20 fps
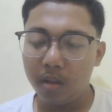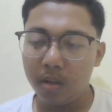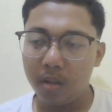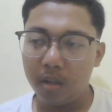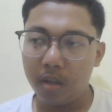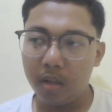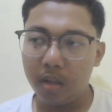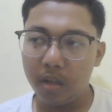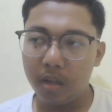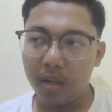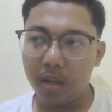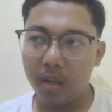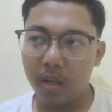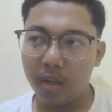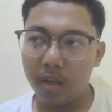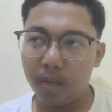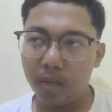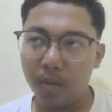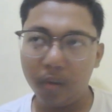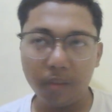
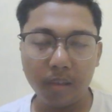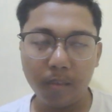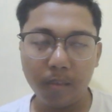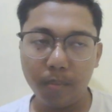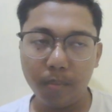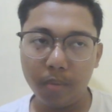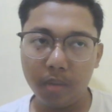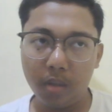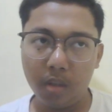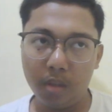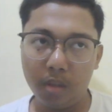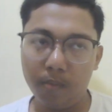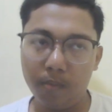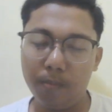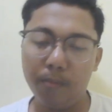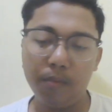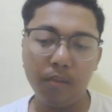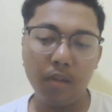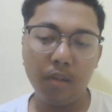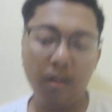For example of
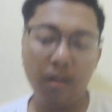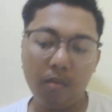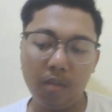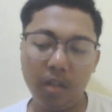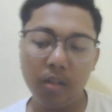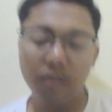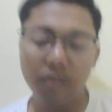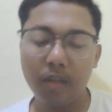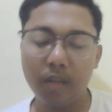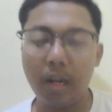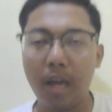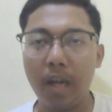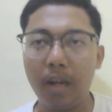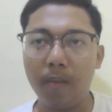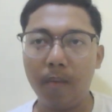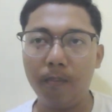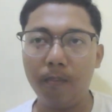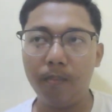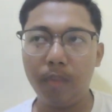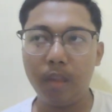genres
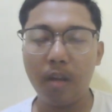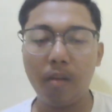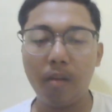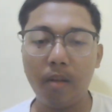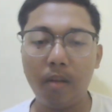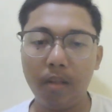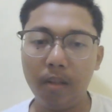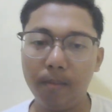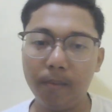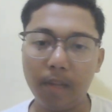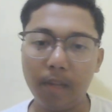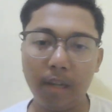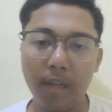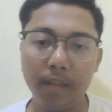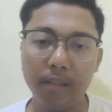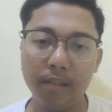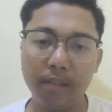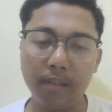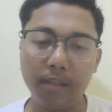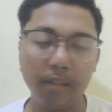like narrative
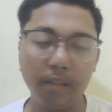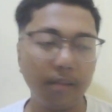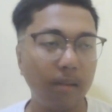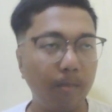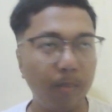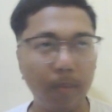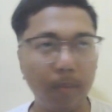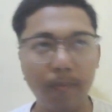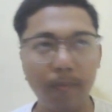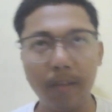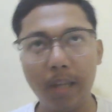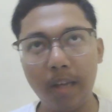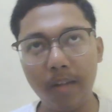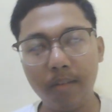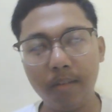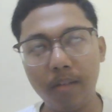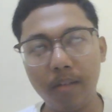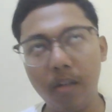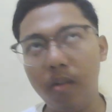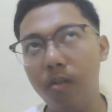text, descriptive
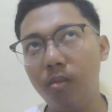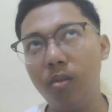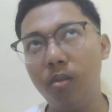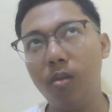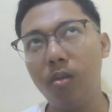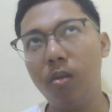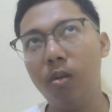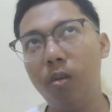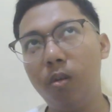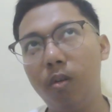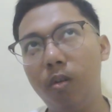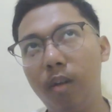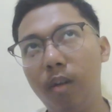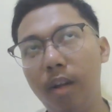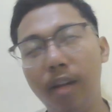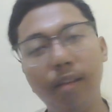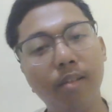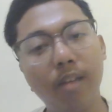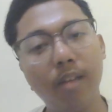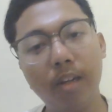text, and also
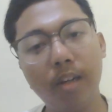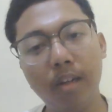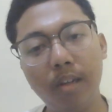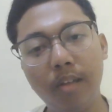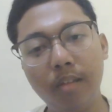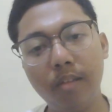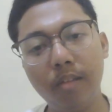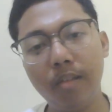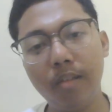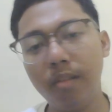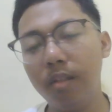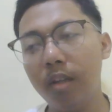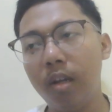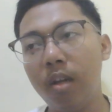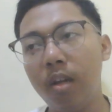essays,